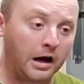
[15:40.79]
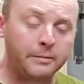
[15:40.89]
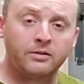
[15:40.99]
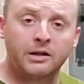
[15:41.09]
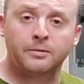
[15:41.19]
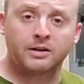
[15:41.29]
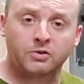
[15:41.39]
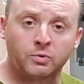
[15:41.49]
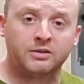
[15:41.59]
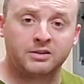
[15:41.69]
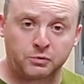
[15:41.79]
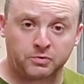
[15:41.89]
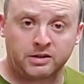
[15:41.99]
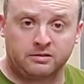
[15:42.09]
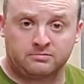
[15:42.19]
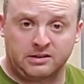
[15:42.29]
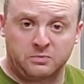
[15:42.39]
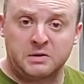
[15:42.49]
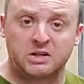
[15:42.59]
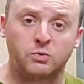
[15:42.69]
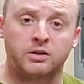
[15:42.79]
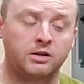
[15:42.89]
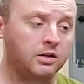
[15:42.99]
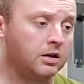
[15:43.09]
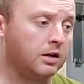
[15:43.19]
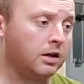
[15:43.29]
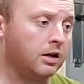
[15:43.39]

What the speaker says: Hobby labor, guess what? It's free. It's me doing it.